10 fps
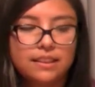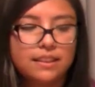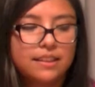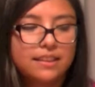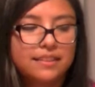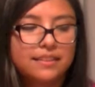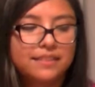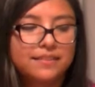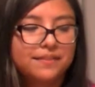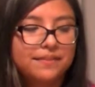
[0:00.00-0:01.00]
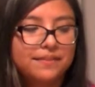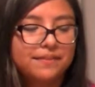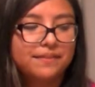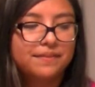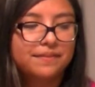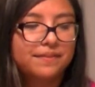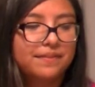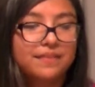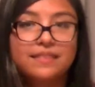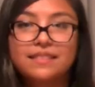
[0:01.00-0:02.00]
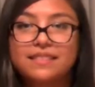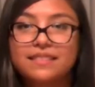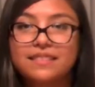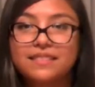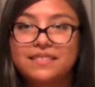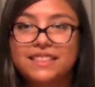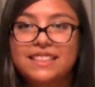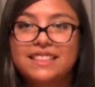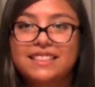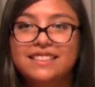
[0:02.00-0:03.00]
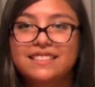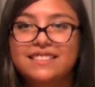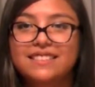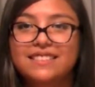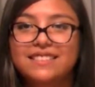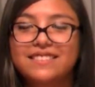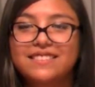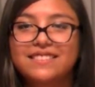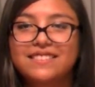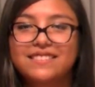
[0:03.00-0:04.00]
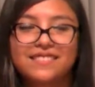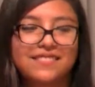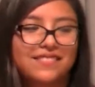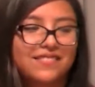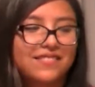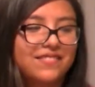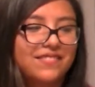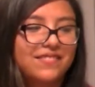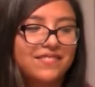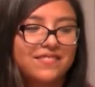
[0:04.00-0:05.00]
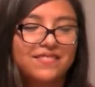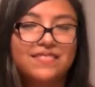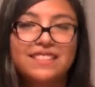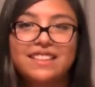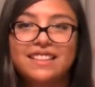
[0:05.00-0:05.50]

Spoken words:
The person shown says nothing.